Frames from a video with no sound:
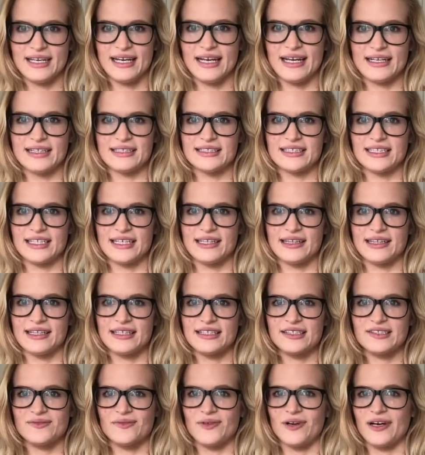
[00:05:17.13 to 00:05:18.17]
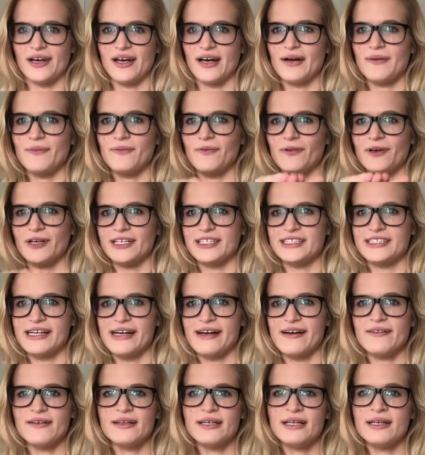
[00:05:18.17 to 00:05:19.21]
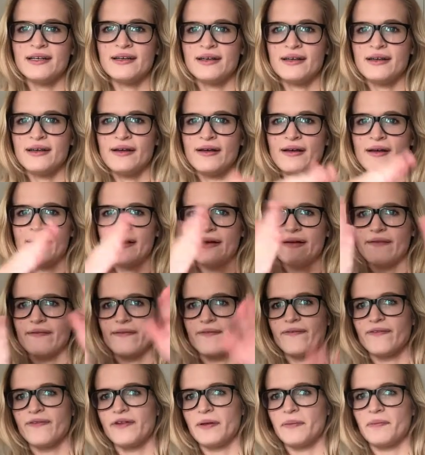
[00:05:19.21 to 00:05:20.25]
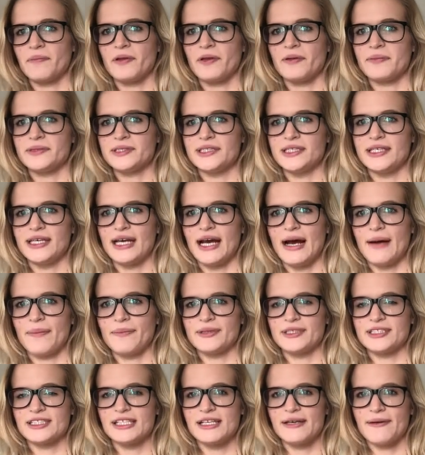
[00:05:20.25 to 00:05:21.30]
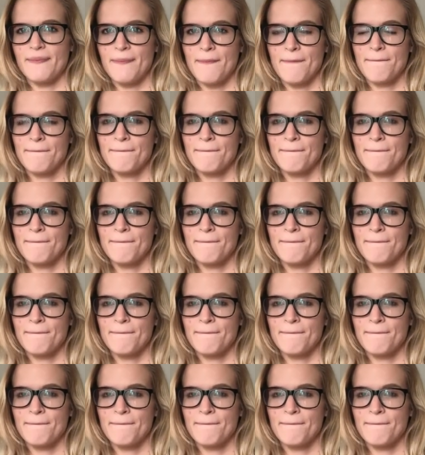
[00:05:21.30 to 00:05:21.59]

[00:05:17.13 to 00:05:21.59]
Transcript: hands like this, one up, one down and flip them to the opposite.